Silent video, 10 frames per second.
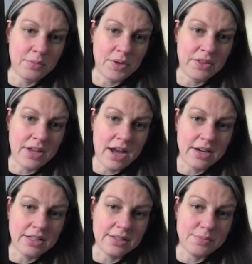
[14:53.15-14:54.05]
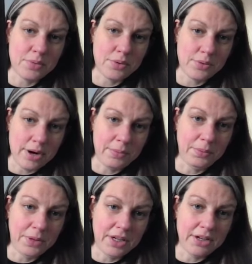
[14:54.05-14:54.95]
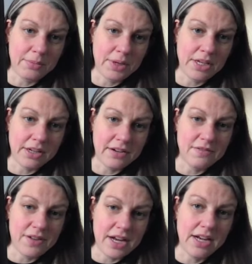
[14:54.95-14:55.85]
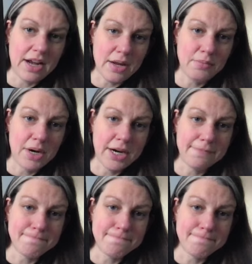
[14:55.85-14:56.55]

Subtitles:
but that is probably going to be a confetti nightmare.